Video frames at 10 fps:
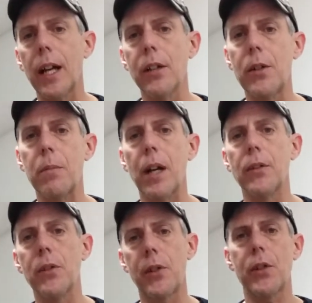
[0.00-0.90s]
It's about
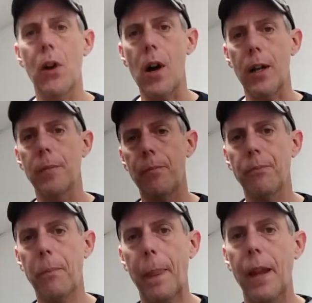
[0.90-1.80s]
this guitar,
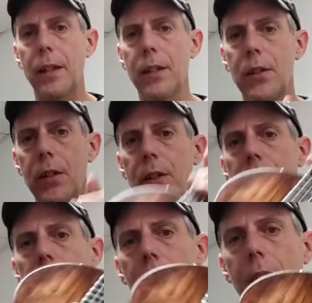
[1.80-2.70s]
and this is
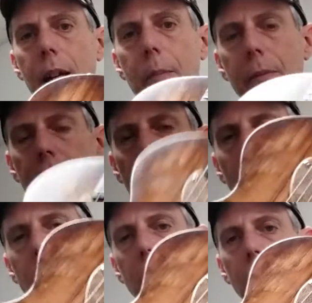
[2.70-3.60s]
an Epiphone,